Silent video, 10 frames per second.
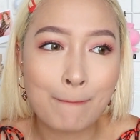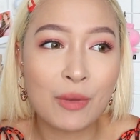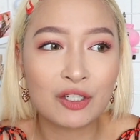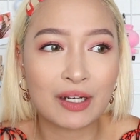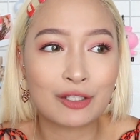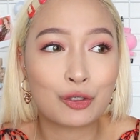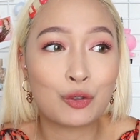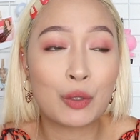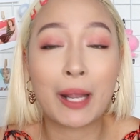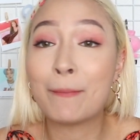much as
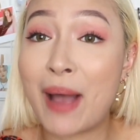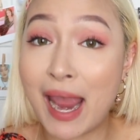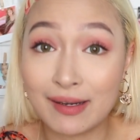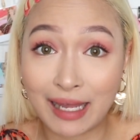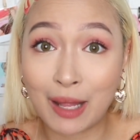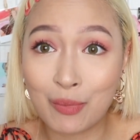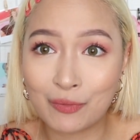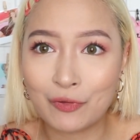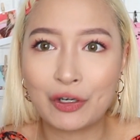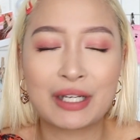to like buy an
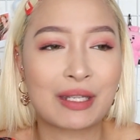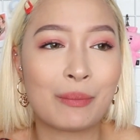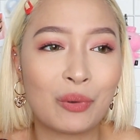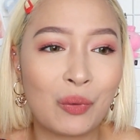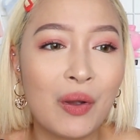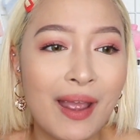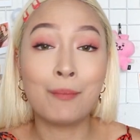album, for example.